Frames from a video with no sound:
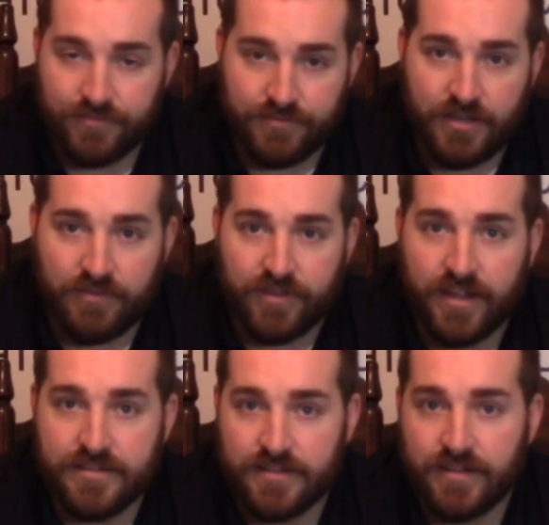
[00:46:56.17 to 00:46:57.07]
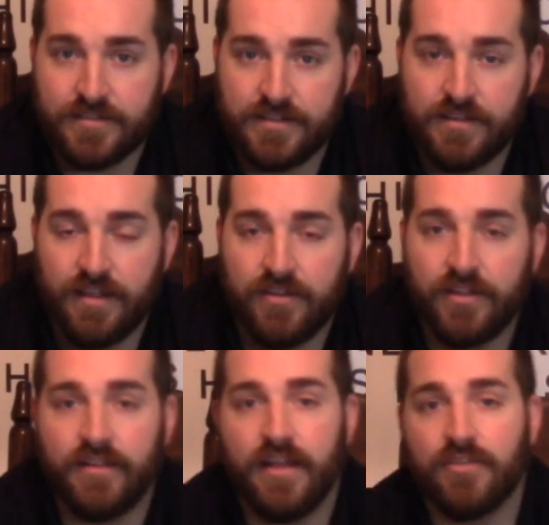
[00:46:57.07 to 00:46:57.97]
tough kids. And you see here
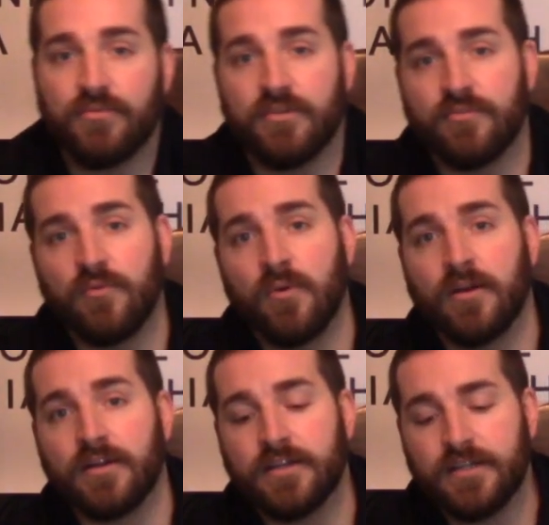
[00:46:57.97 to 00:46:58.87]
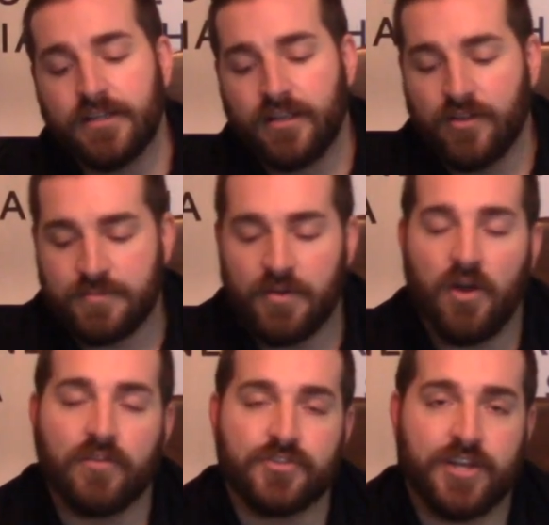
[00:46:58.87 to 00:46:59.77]
they take three of four. You know, it's been
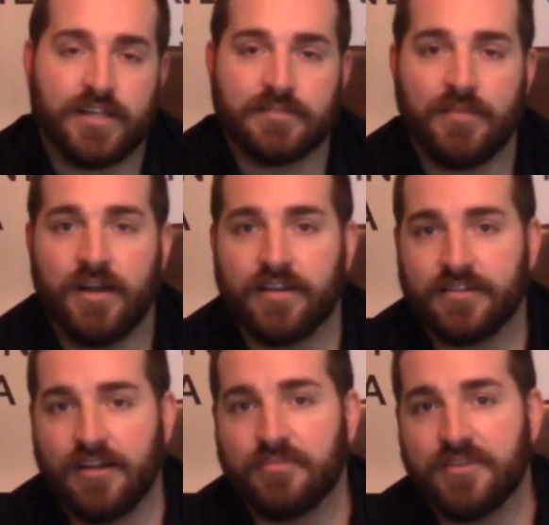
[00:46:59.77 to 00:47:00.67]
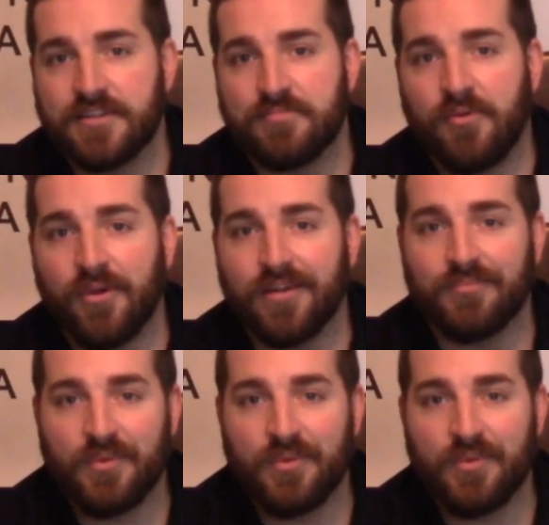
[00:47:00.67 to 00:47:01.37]
all Ches-Mont up to this point on